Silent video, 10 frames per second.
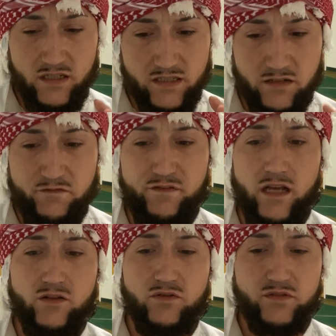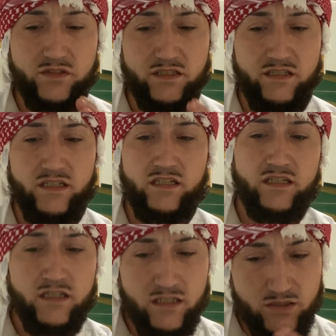that follow the
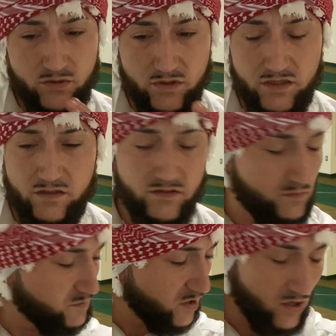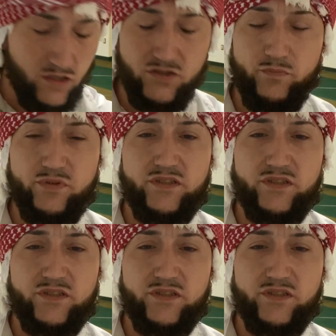deen to its 100%